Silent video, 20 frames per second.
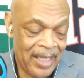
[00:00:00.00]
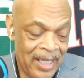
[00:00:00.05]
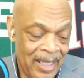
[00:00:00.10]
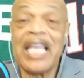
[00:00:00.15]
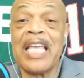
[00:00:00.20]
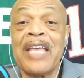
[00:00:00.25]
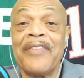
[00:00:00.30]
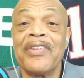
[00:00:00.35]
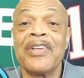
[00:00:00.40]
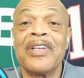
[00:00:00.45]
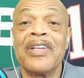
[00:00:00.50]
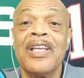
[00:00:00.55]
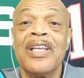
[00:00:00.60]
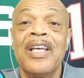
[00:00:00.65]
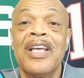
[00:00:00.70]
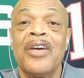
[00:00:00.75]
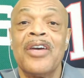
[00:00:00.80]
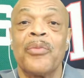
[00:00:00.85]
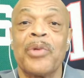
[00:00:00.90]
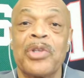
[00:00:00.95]
even
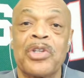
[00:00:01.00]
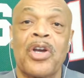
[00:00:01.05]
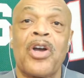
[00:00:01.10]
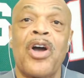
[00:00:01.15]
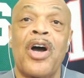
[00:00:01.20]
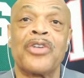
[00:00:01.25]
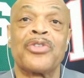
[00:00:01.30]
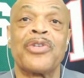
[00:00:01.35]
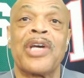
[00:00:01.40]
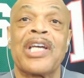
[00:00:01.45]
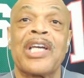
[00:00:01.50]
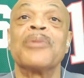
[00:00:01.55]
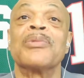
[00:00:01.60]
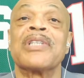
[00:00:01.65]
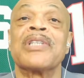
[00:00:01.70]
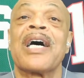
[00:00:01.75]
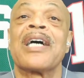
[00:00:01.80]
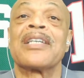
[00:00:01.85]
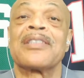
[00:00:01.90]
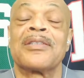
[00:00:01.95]
with the contract he
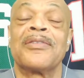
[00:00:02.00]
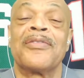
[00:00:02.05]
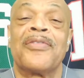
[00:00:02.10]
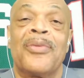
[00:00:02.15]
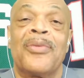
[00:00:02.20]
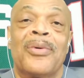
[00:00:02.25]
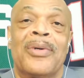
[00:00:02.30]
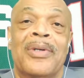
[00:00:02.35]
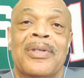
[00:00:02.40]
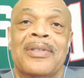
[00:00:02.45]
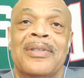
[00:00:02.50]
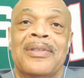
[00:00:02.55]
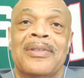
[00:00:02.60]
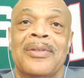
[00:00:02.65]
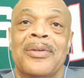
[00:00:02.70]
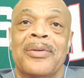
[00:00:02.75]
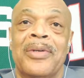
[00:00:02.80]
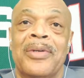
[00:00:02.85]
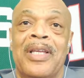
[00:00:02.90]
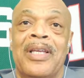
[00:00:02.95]
was asking for.
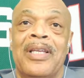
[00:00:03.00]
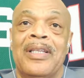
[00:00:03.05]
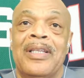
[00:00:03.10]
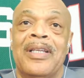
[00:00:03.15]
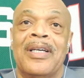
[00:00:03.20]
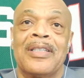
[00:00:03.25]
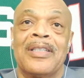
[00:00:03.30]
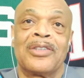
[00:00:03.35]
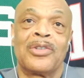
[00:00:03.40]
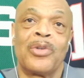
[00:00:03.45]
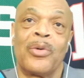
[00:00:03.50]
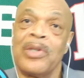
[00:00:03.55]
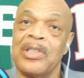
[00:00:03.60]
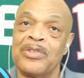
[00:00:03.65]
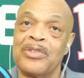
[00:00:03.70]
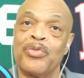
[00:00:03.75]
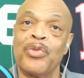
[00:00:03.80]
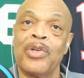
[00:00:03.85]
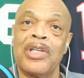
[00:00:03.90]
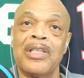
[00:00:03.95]
Okay. So
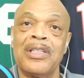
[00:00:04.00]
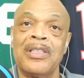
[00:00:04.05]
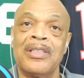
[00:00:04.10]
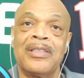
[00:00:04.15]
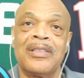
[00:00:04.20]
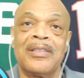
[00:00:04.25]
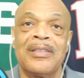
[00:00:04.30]
he's really